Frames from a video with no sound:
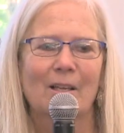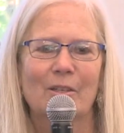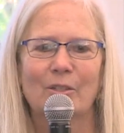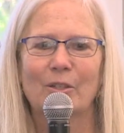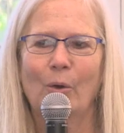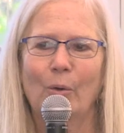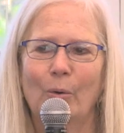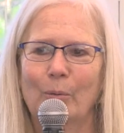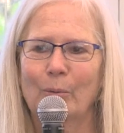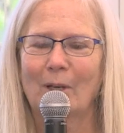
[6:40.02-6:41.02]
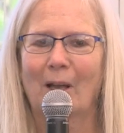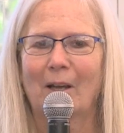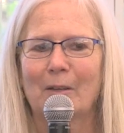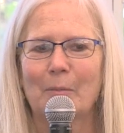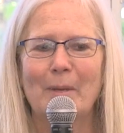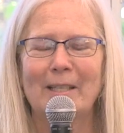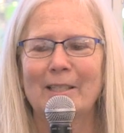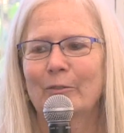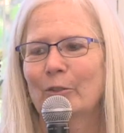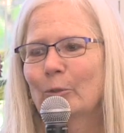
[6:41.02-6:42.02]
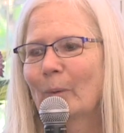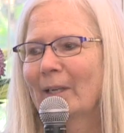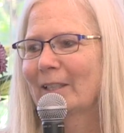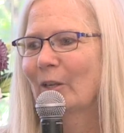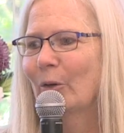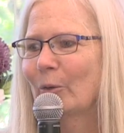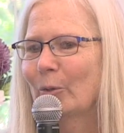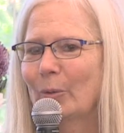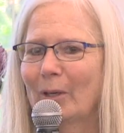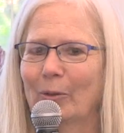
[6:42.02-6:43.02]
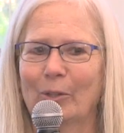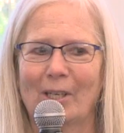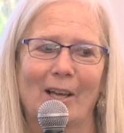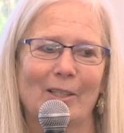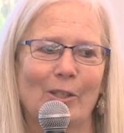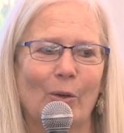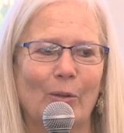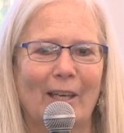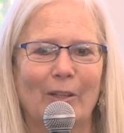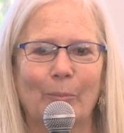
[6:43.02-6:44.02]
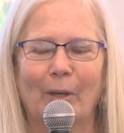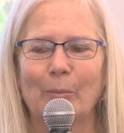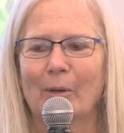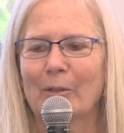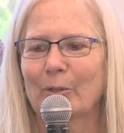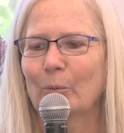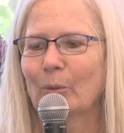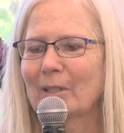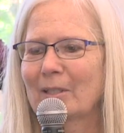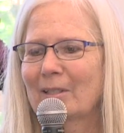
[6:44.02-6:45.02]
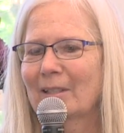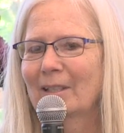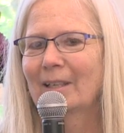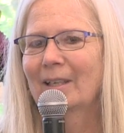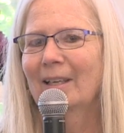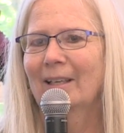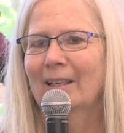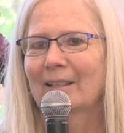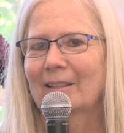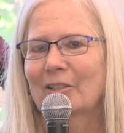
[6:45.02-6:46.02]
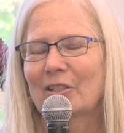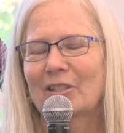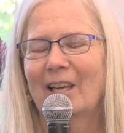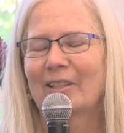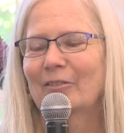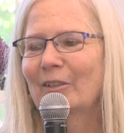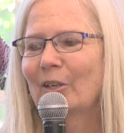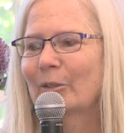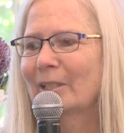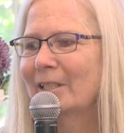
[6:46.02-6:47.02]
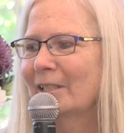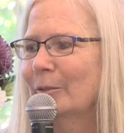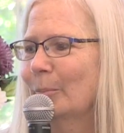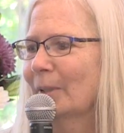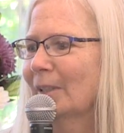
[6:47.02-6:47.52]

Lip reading: So many of you might know or not know that my mother she just had a very deep